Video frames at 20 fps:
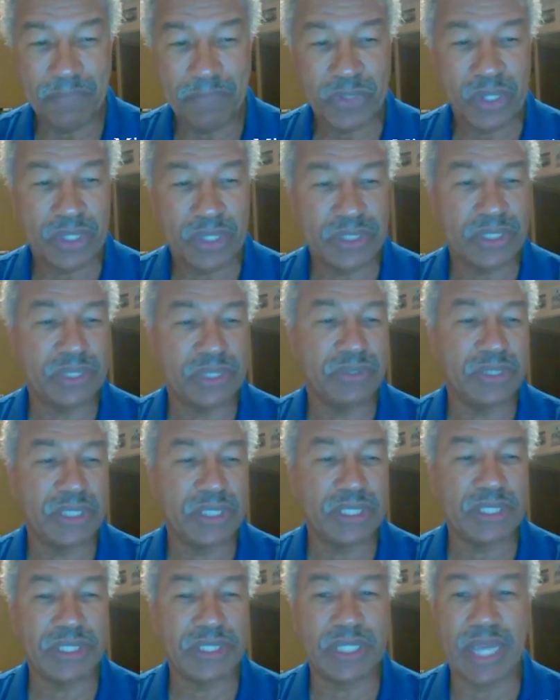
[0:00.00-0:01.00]
because they're
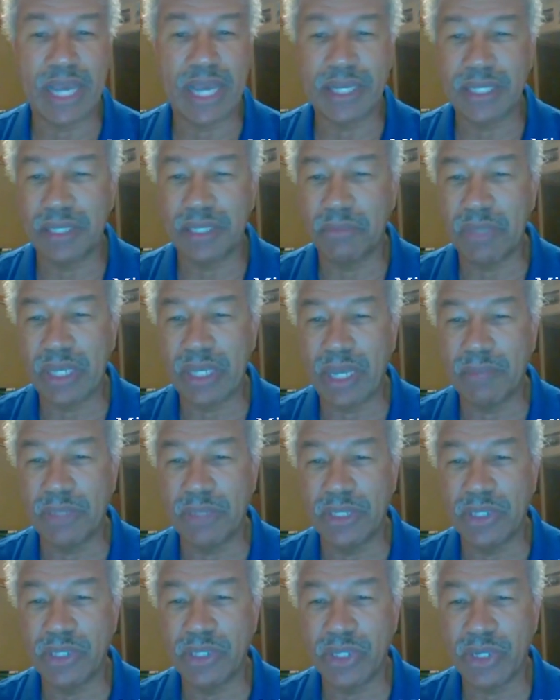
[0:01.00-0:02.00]
just not going to be
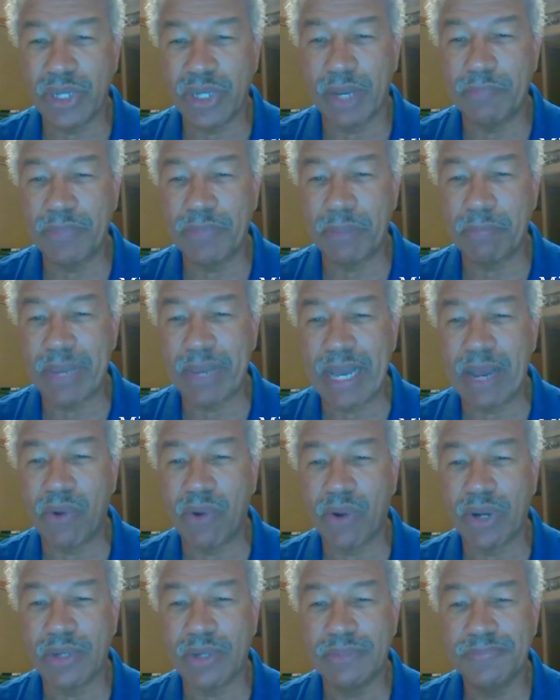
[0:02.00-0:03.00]
able to hook up the
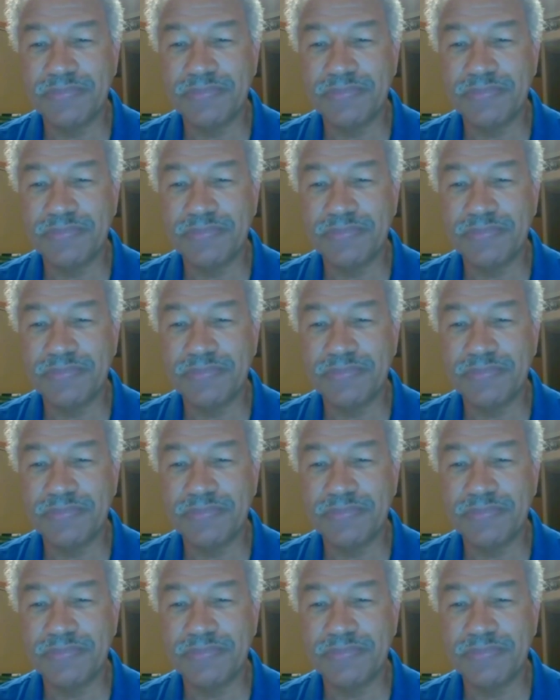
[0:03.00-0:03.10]
power.